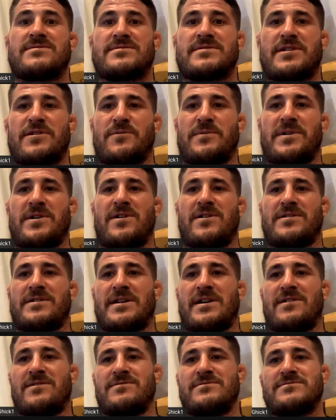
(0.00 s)
here we are
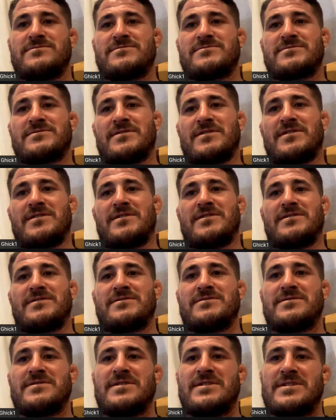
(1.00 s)
now,
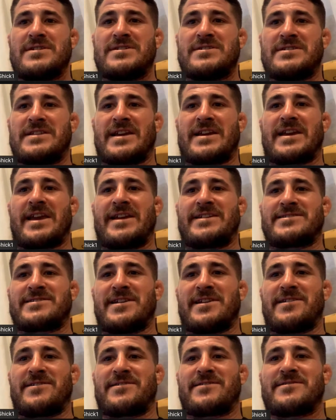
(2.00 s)
decades
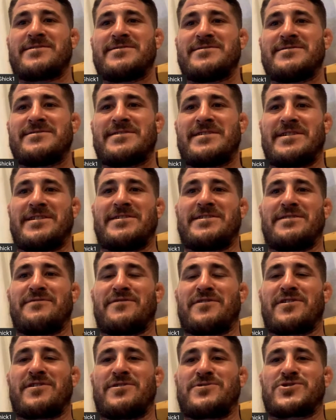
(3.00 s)
later in a
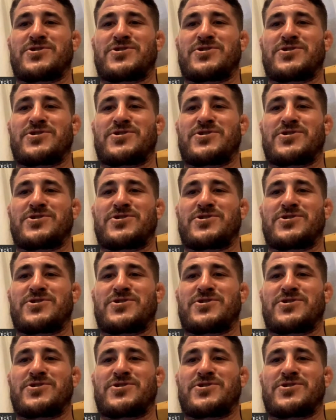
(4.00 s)
different country.